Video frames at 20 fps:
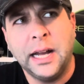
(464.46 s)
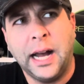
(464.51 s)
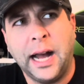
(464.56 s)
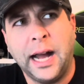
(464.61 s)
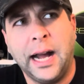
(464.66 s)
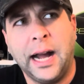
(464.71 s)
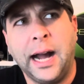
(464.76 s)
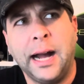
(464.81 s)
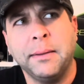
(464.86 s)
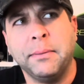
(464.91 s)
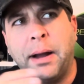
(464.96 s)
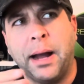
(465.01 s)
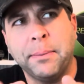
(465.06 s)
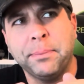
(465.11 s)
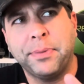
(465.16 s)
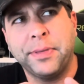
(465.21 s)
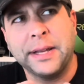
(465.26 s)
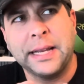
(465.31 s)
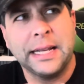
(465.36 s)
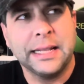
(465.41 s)
I,
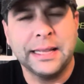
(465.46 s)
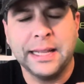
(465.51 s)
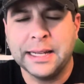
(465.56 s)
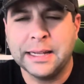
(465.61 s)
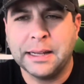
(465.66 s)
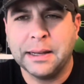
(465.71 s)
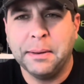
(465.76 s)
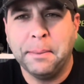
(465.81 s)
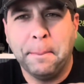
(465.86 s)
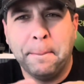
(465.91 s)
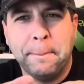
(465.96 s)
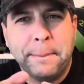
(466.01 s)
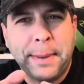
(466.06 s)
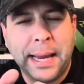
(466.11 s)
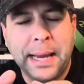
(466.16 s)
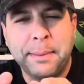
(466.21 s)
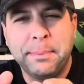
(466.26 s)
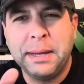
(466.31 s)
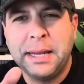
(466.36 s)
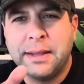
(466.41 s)
I'm thinking like
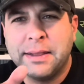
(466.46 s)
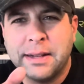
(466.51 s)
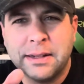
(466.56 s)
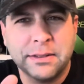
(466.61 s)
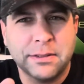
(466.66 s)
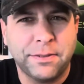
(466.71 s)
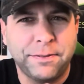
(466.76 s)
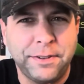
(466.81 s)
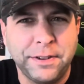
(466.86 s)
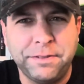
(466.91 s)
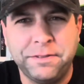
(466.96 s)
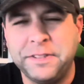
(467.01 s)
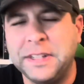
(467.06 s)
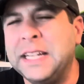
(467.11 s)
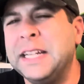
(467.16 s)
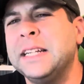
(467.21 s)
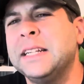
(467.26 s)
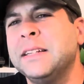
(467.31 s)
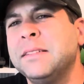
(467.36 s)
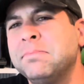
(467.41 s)
maybe there's
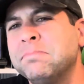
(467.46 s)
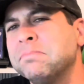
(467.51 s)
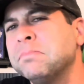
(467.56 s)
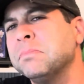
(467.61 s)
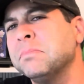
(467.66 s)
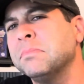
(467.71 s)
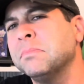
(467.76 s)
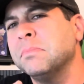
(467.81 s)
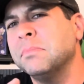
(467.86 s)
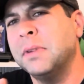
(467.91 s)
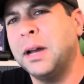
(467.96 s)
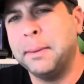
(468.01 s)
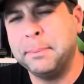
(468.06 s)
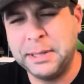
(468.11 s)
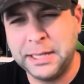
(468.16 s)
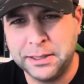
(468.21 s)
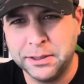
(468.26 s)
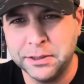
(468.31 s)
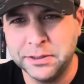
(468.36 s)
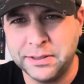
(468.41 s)
15
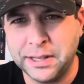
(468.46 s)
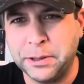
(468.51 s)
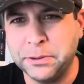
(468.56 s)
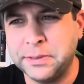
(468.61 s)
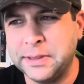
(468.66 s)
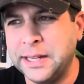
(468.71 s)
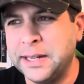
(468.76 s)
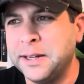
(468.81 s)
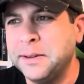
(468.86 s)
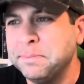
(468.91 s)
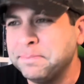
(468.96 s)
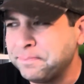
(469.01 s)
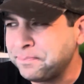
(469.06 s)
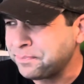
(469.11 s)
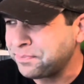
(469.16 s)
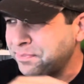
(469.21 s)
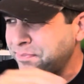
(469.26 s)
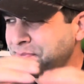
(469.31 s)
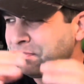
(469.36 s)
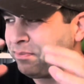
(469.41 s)
Amicos out there.
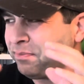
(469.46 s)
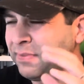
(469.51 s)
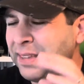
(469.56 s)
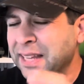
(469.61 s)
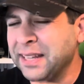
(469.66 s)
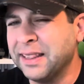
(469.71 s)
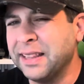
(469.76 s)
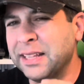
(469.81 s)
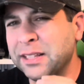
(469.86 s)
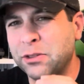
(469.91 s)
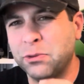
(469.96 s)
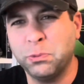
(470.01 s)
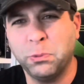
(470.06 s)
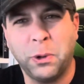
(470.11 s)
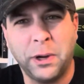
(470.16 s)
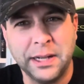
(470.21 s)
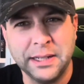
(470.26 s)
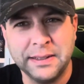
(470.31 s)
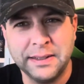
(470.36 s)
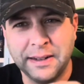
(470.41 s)
This
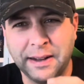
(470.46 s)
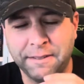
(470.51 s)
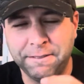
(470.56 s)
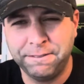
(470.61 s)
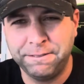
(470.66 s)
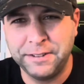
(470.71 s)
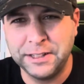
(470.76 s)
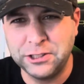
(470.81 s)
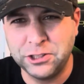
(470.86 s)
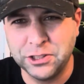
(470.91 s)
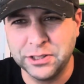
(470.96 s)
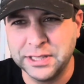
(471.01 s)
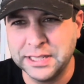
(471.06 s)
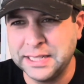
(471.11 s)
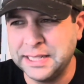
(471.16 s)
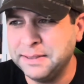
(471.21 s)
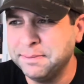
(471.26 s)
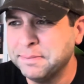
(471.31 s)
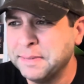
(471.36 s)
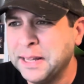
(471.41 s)
one
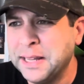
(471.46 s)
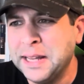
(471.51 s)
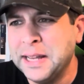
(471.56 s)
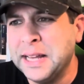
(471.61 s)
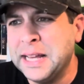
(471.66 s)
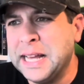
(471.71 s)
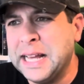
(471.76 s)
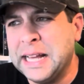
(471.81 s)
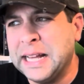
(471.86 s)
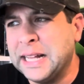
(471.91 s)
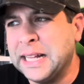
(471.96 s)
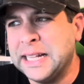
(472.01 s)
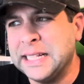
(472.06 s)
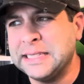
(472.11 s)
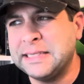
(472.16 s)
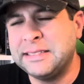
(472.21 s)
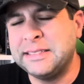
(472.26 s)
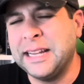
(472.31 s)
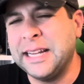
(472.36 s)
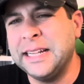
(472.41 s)
officially,
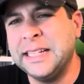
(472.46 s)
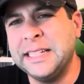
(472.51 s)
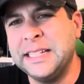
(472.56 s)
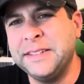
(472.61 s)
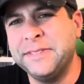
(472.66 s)
say it